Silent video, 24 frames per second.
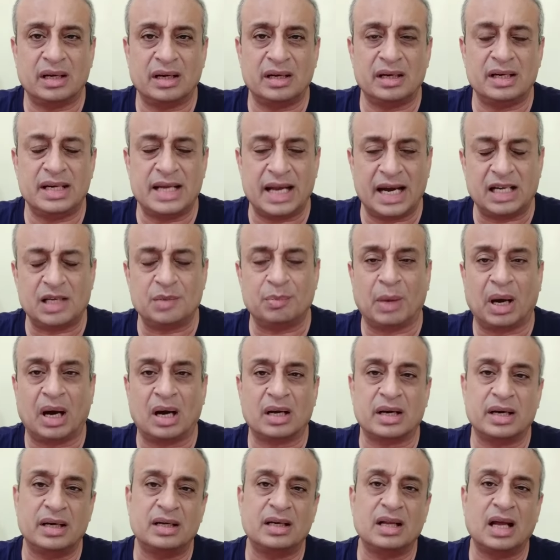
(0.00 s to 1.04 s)
uh debt
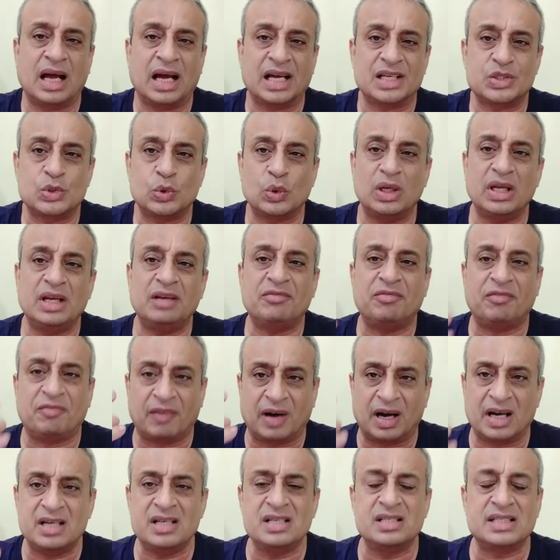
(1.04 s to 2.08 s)
market actually
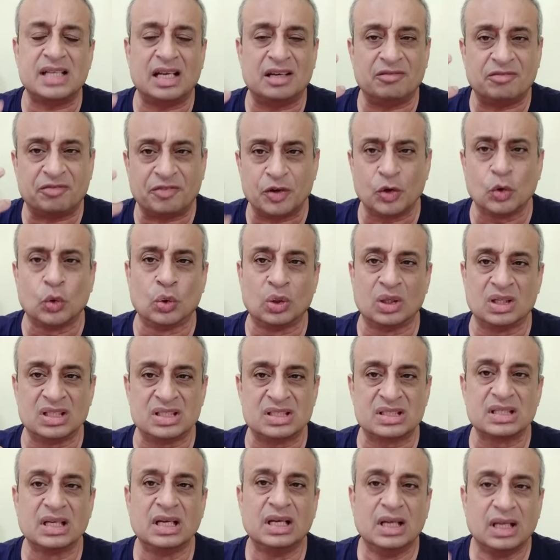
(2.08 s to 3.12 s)
funds and
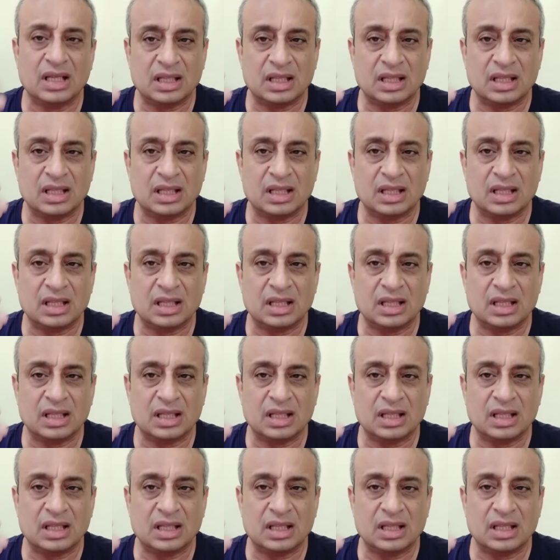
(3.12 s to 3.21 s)
fuels